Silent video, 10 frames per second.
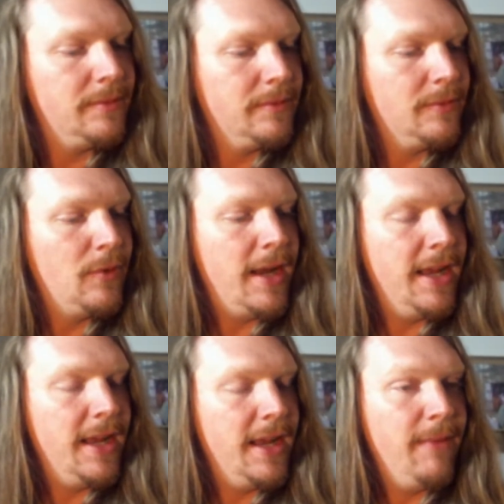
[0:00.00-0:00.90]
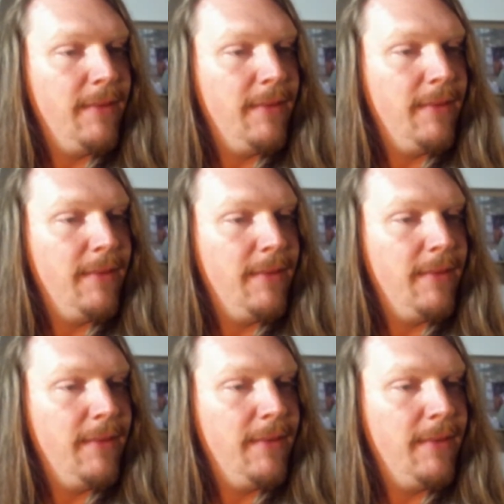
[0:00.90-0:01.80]
writing about those
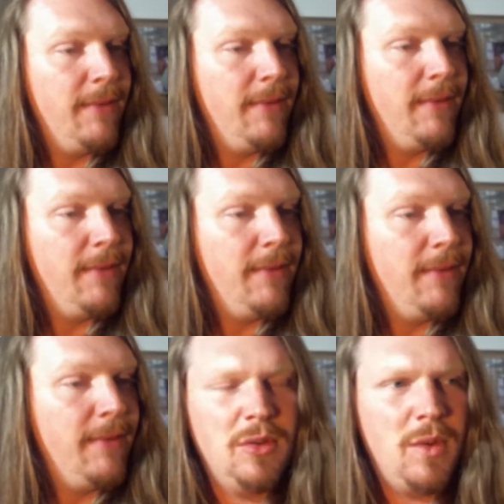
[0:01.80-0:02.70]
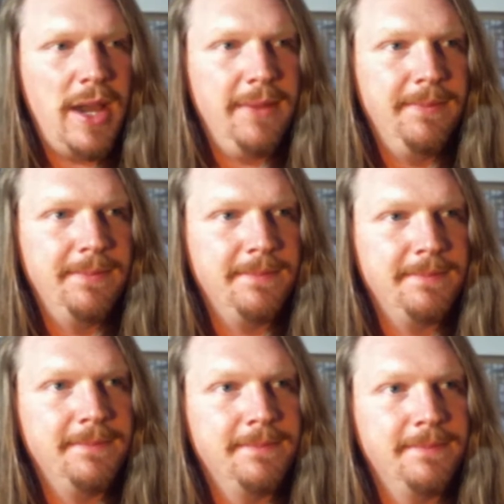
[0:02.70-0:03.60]
things. I don't know why. It
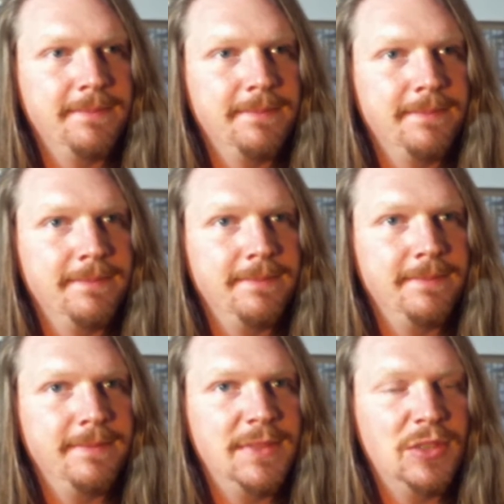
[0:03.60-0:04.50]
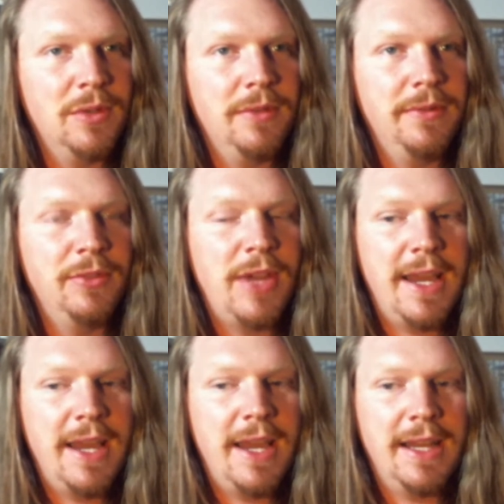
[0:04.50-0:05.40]
sort of
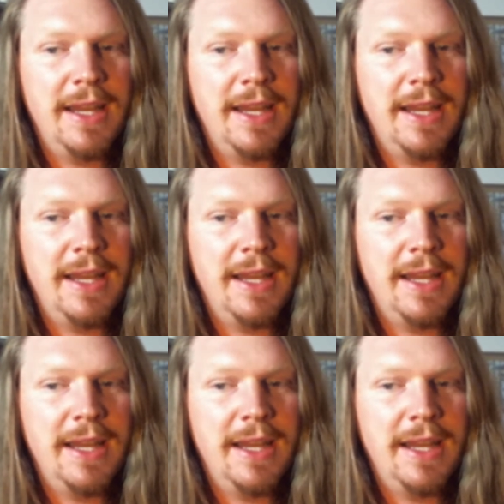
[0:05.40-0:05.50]
attracts me.